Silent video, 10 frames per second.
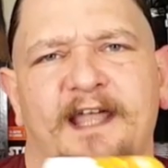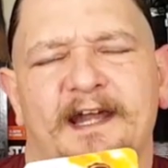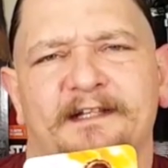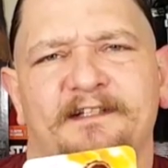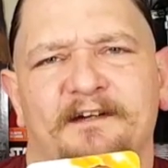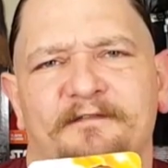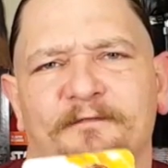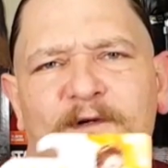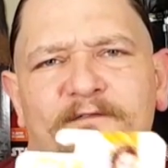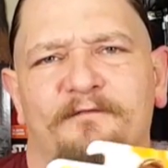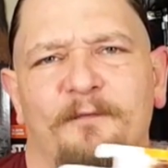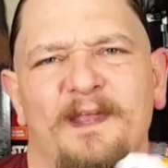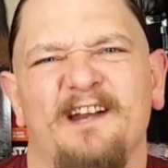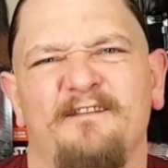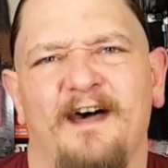kind of tough one for
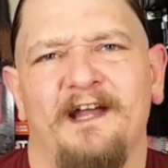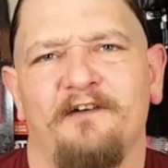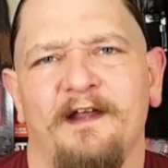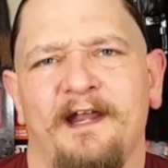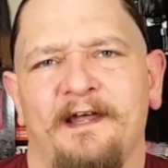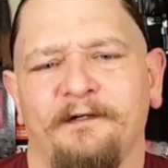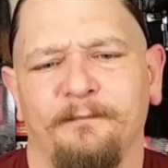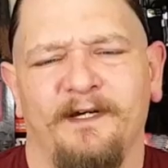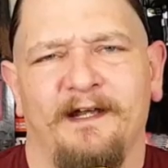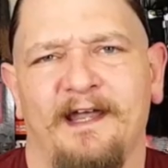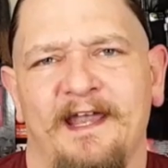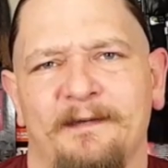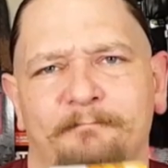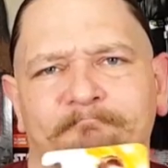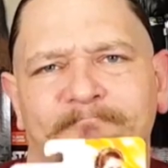me to find right now, but I
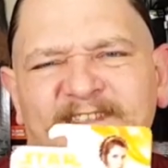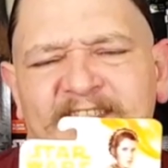am